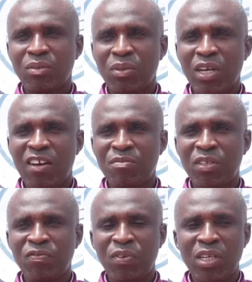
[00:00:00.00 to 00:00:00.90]
we have
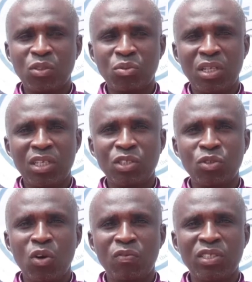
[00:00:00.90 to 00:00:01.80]
been faced with the
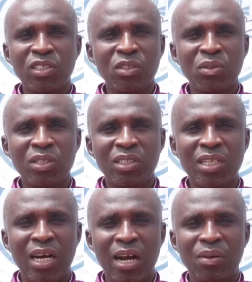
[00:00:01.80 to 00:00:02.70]
issue of
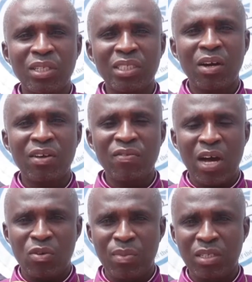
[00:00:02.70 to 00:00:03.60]
insecurity around this our
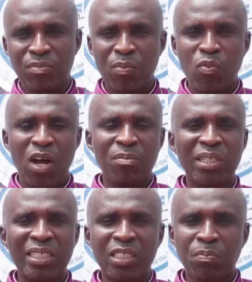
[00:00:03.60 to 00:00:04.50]
environment. People have
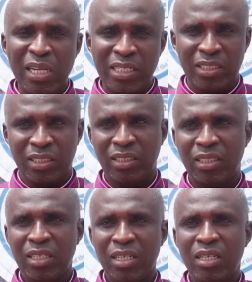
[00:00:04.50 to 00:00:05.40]
been displaced.
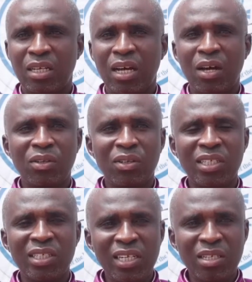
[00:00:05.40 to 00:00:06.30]
And on
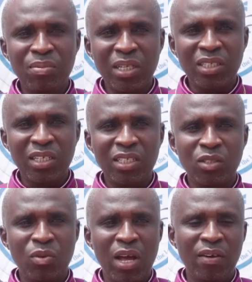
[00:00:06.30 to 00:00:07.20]
a daily
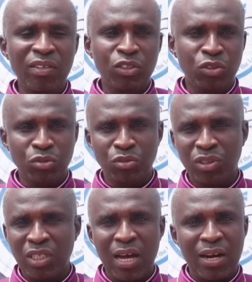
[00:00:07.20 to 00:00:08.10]
basis, we have issues
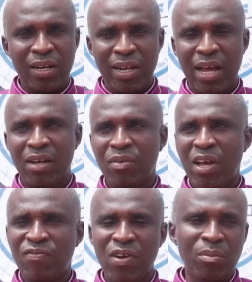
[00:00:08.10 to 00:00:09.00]
here and there
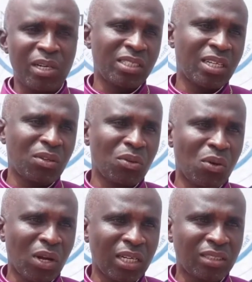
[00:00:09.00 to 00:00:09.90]
where families are no
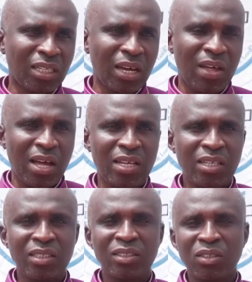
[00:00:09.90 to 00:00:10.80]
longer together.
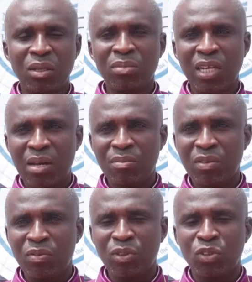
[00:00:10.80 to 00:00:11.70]
Sometimes
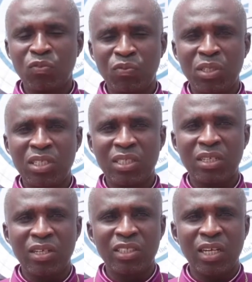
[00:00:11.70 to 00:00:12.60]
even to feed is a
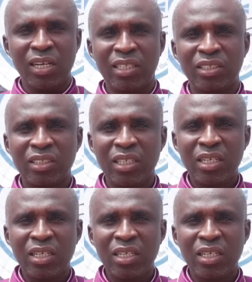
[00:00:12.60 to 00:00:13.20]
great challenge.